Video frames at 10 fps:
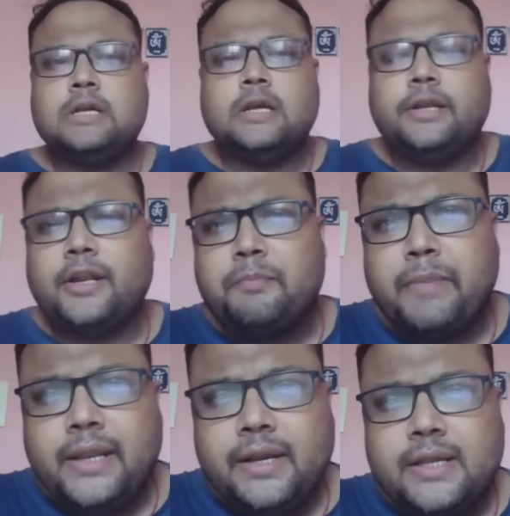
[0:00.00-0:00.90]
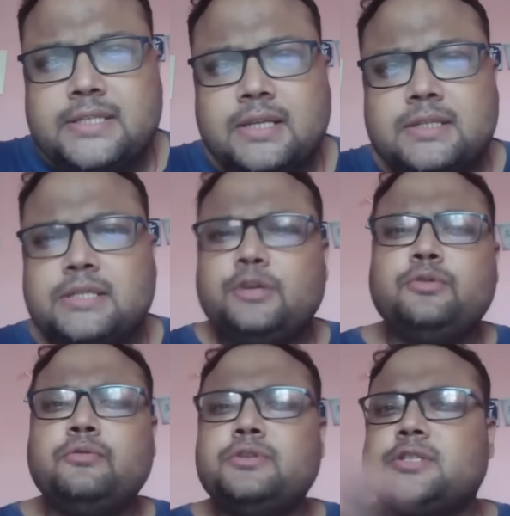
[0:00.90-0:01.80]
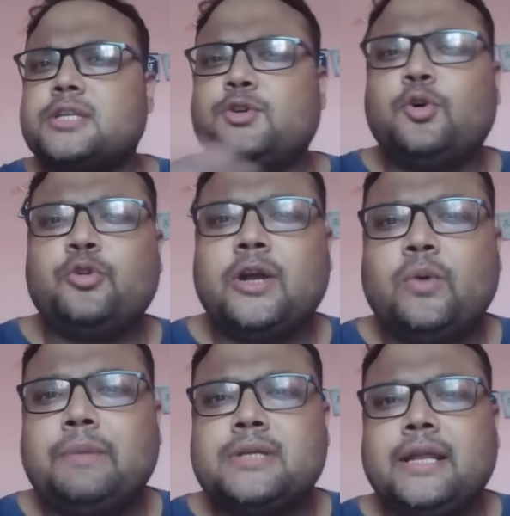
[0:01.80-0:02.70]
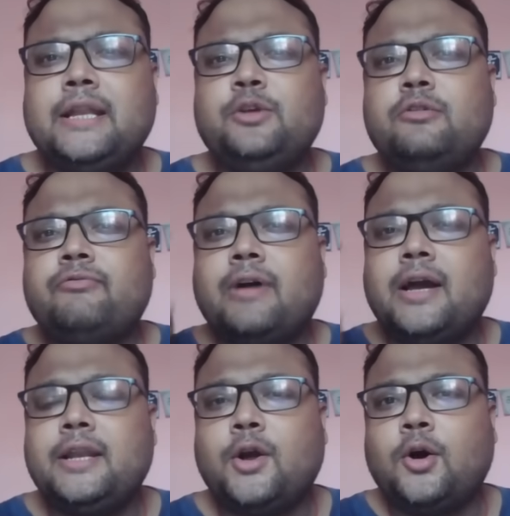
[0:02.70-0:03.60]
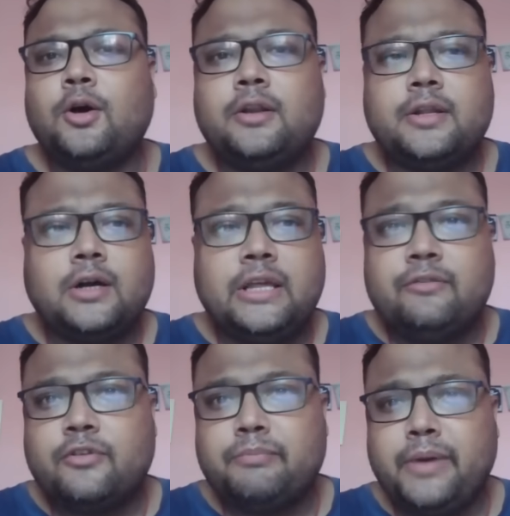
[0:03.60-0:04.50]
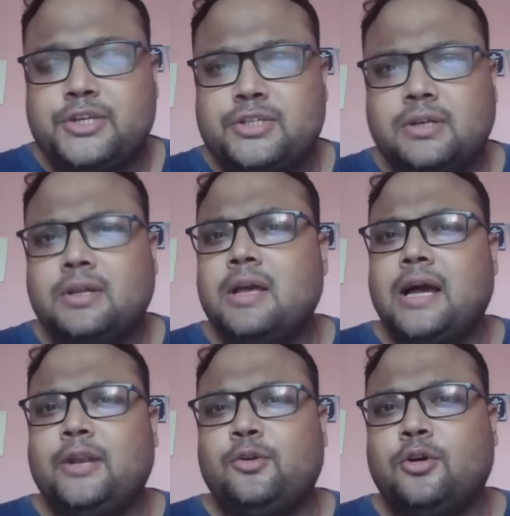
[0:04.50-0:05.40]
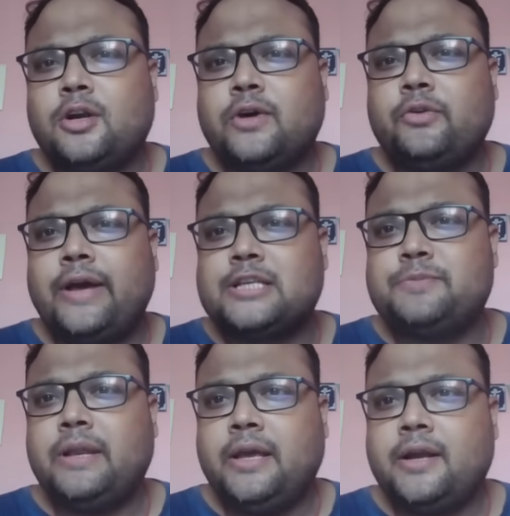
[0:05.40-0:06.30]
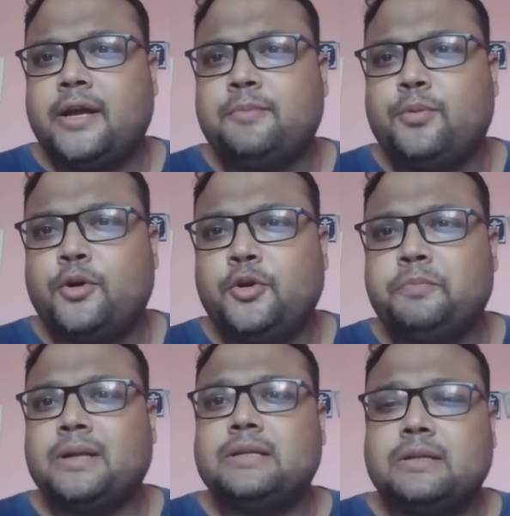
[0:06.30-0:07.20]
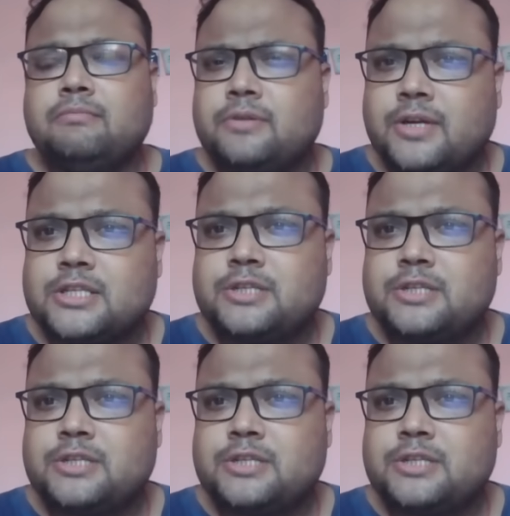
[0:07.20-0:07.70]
There are many reasons. You just go to their website and you'll find all the information. I do not want to explain here and bore you, but trust